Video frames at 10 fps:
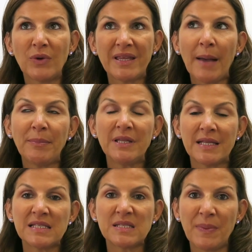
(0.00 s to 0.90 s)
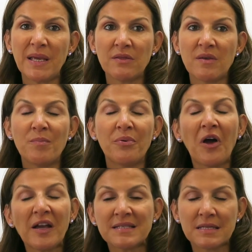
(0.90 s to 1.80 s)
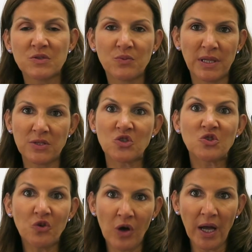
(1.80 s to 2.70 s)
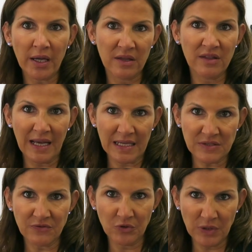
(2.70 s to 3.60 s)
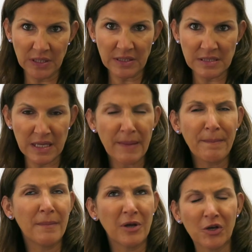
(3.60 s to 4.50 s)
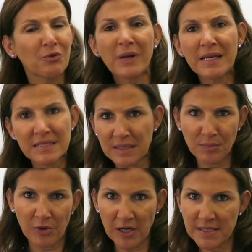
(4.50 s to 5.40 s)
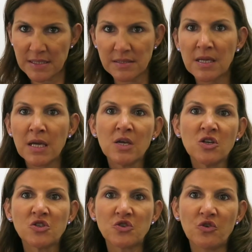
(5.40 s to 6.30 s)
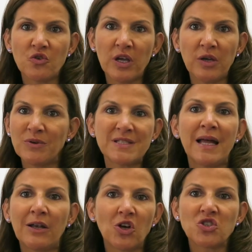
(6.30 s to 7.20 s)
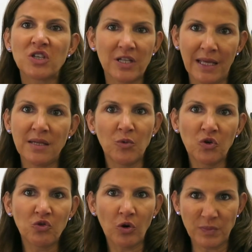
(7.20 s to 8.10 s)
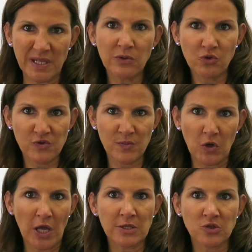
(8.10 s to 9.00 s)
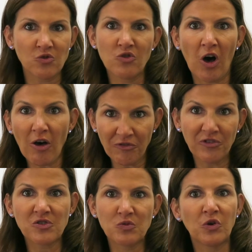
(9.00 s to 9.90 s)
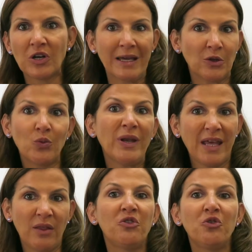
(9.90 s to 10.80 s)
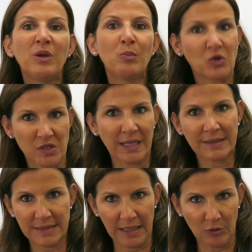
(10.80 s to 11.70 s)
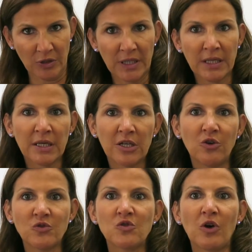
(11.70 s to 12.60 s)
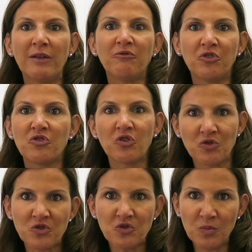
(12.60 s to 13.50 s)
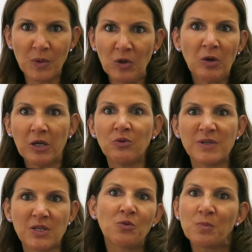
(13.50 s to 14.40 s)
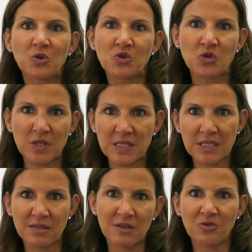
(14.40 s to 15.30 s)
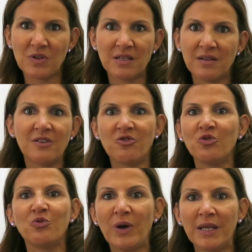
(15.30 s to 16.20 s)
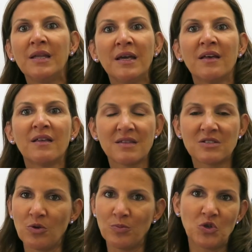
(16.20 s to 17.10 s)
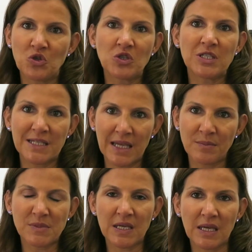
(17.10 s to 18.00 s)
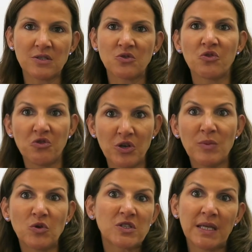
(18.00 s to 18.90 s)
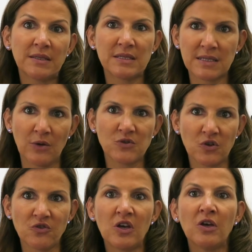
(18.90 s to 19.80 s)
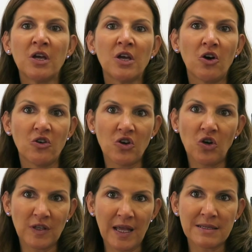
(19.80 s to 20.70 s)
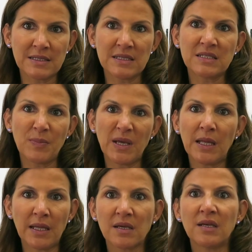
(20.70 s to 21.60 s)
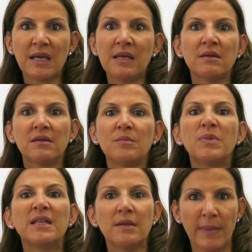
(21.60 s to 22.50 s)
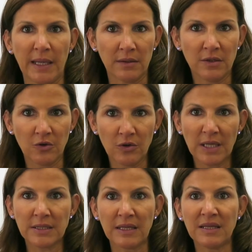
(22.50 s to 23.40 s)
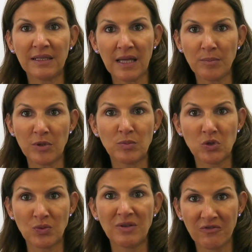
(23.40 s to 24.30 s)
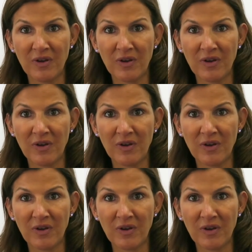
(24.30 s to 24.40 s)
What happened in Spain, the prices went so high in the last few years, crazy prices, so it was not logical anymore to obtain those bookings. So the offers were like 20 and 30% down, you know. So, and for the consumer, it was an opportunity. You know, they didn't know when this opportunity comes again. So 30% discounts on the hotels in Spain had created a big demand, all right? And that happened between